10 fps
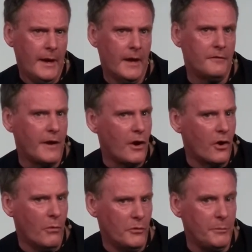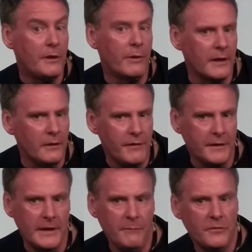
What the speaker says: That's very hard almost to be critical of that team.